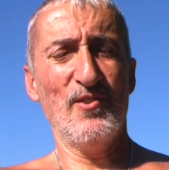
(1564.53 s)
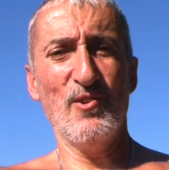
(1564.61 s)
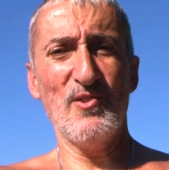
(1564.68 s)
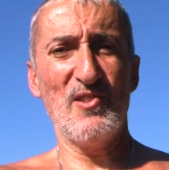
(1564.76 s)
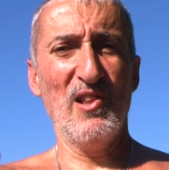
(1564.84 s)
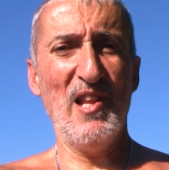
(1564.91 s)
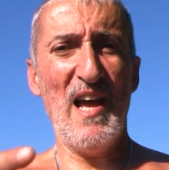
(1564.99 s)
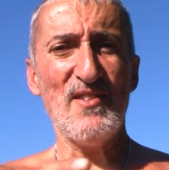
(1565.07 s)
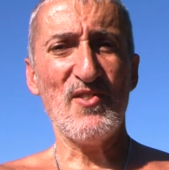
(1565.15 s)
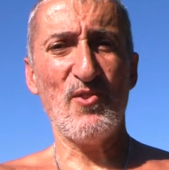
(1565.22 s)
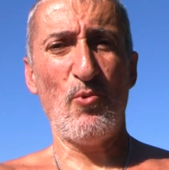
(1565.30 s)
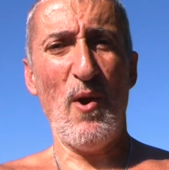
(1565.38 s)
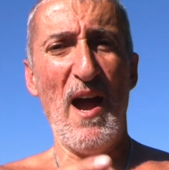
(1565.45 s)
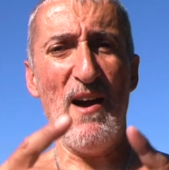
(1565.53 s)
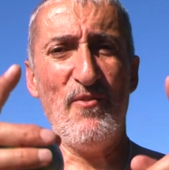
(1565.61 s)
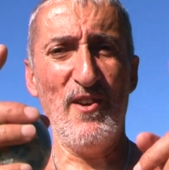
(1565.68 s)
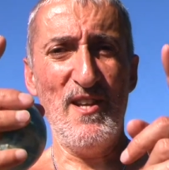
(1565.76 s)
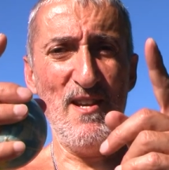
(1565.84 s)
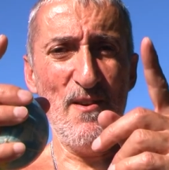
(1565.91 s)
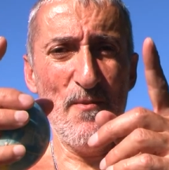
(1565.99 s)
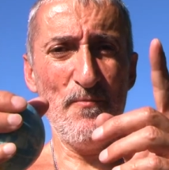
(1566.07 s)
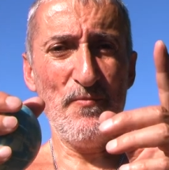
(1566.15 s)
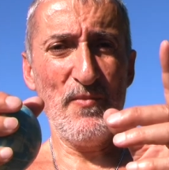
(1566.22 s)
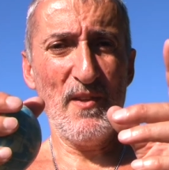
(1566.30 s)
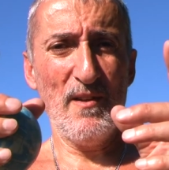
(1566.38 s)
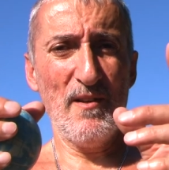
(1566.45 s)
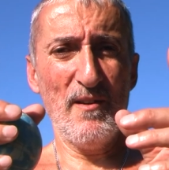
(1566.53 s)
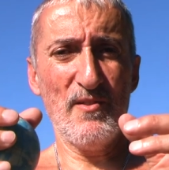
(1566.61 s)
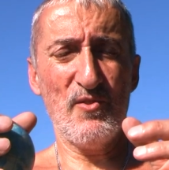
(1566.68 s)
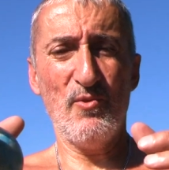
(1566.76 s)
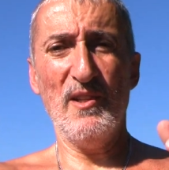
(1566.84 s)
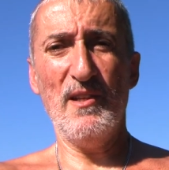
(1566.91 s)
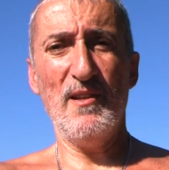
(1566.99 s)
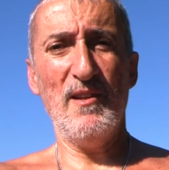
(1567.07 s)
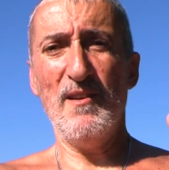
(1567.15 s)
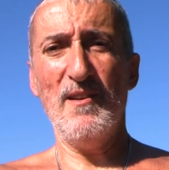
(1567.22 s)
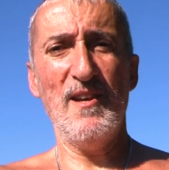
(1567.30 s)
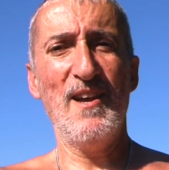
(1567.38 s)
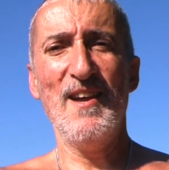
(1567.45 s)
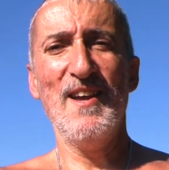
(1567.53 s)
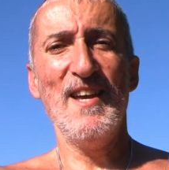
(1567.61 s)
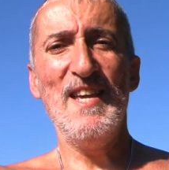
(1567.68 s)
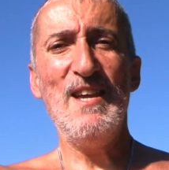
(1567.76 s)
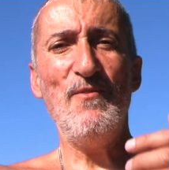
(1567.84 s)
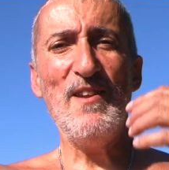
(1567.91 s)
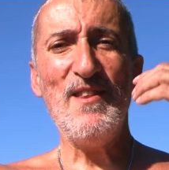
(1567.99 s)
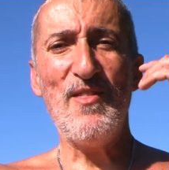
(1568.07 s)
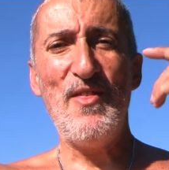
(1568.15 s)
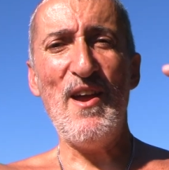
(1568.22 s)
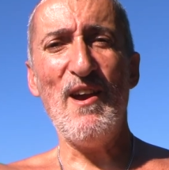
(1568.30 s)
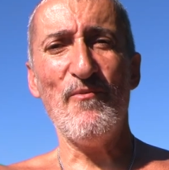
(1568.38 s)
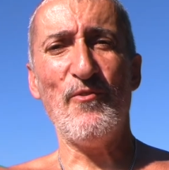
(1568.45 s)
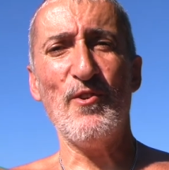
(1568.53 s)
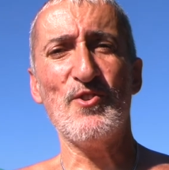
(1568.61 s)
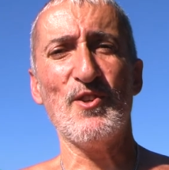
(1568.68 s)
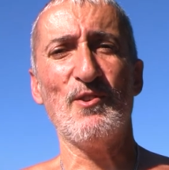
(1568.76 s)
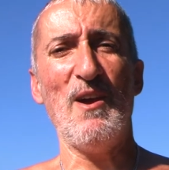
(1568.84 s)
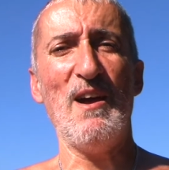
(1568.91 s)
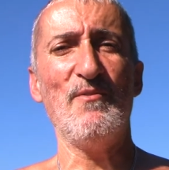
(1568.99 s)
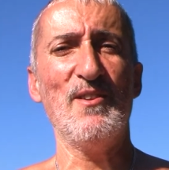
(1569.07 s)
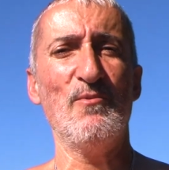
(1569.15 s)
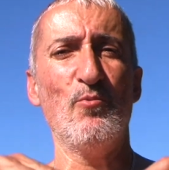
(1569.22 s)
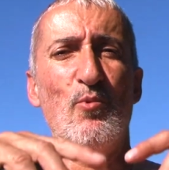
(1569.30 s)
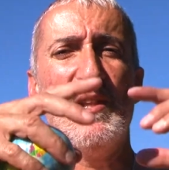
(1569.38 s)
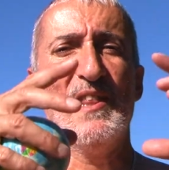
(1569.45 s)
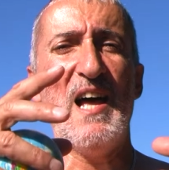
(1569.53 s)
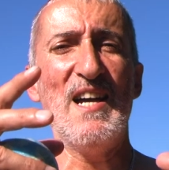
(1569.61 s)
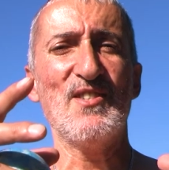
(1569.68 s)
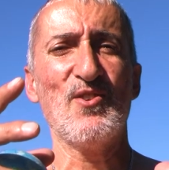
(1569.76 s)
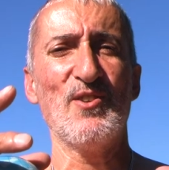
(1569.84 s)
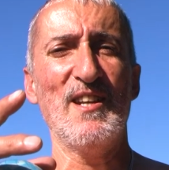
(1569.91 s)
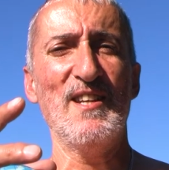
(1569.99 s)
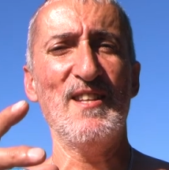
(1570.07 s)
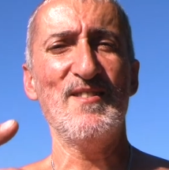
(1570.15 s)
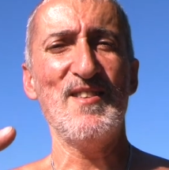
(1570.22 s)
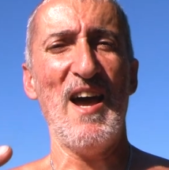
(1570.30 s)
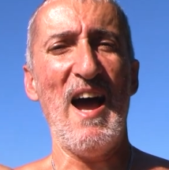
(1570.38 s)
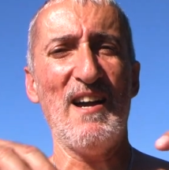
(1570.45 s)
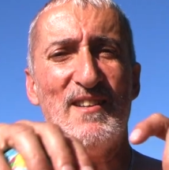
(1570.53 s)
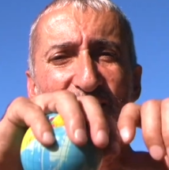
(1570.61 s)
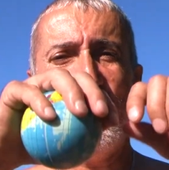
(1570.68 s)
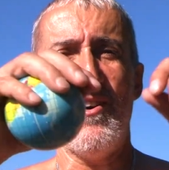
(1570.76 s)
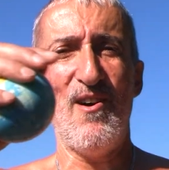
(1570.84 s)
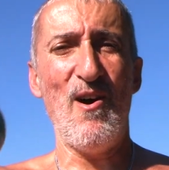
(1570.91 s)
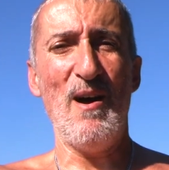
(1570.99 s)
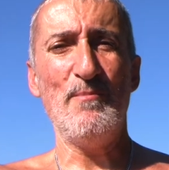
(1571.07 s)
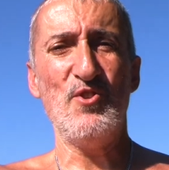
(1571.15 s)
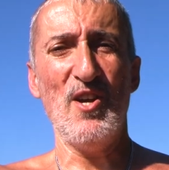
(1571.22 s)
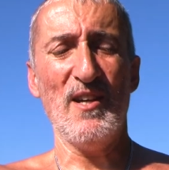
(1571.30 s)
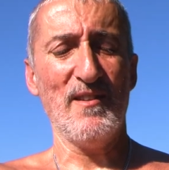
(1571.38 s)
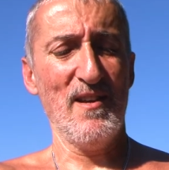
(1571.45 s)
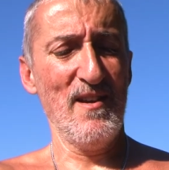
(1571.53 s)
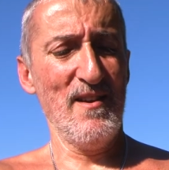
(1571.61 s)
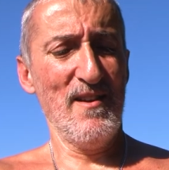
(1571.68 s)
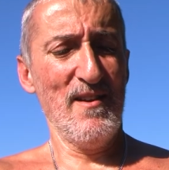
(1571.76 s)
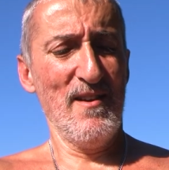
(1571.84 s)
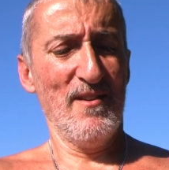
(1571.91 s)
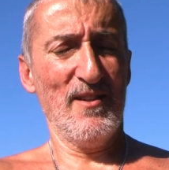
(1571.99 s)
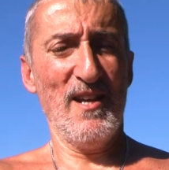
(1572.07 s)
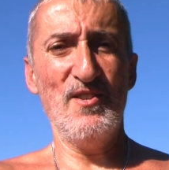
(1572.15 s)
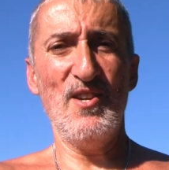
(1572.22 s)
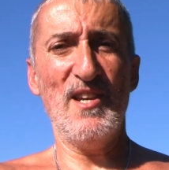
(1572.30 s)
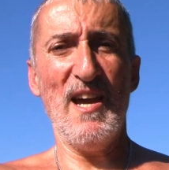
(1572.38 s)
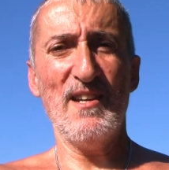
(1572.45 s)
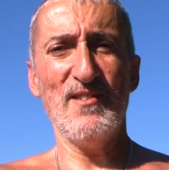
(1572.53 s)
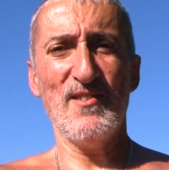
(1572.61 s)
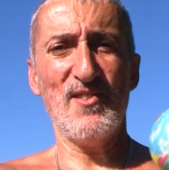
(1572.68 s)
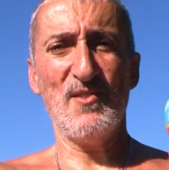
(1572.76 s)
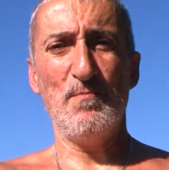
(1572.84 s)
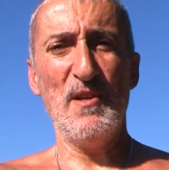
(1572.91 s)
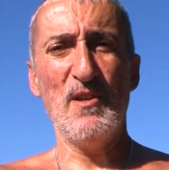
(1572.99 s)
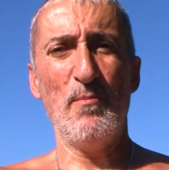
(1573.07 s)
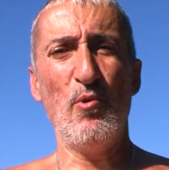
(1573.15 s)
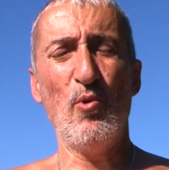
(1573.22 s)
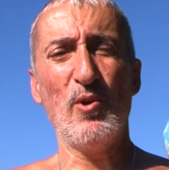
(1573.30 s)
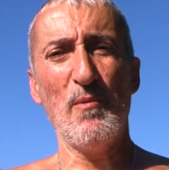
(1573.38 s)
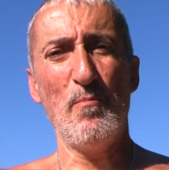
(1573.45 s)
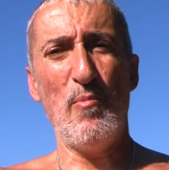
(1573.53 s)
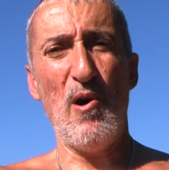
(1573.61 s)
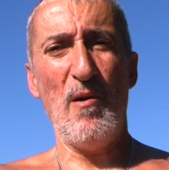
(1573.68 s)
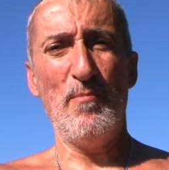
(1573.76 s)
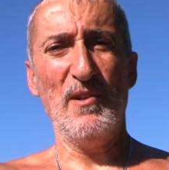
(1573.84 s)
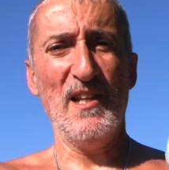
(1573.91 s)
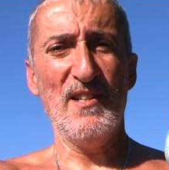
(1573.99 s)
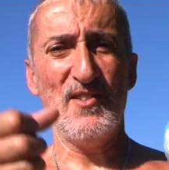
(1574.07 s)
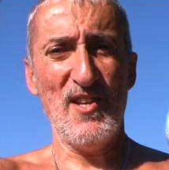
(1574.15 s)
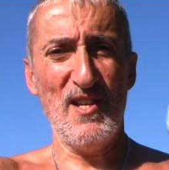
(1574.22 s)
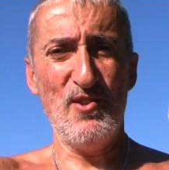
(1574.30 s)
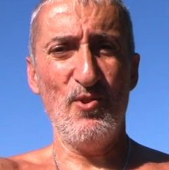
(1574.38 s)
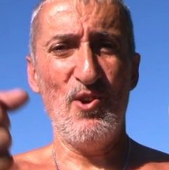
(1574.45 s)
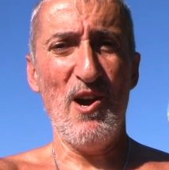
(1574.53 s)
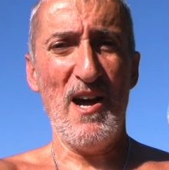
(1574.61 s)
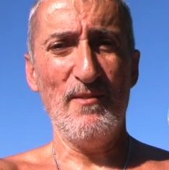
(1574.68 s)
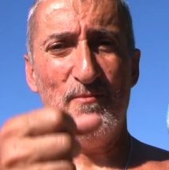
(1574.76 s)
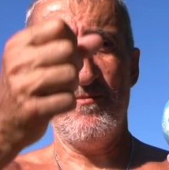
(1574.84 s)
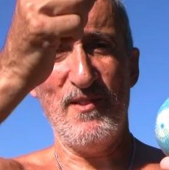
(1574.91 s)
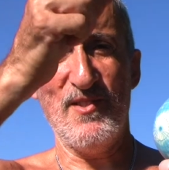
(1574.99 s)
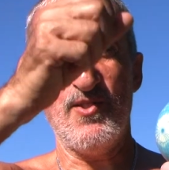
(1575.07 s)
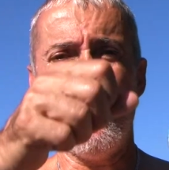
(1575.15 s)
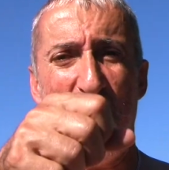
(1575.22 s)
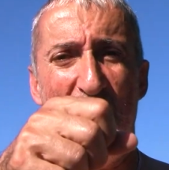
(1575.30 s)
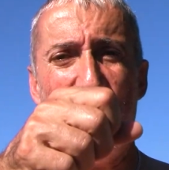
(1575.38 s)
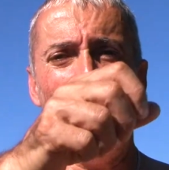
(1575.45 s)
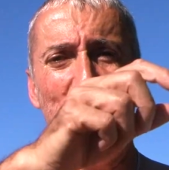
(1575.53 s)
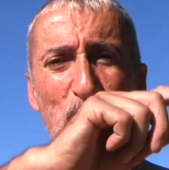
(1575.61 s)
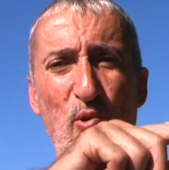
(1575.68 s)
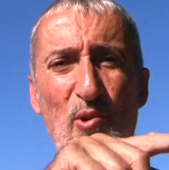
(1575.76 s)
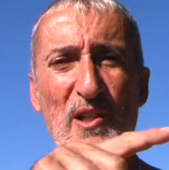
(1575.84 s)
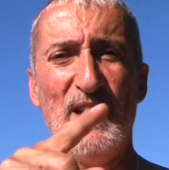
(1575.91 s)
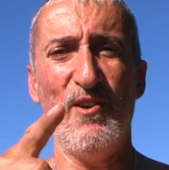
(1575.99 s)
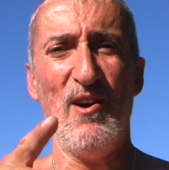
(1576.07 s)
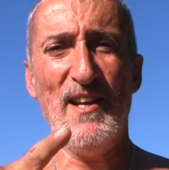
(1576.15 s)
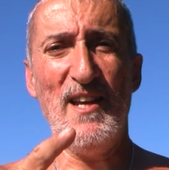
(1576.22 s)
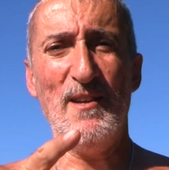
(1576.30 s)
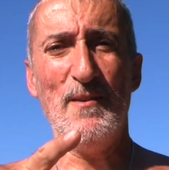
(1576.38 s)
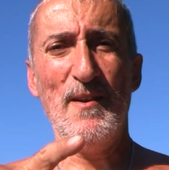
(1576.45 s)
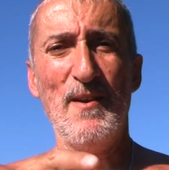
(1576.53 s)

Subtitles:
there's less gravity. So even their version of gravity relies on an intact object. Okay? You can't spin a broken ball, but let's say you got this gravity pulling on it,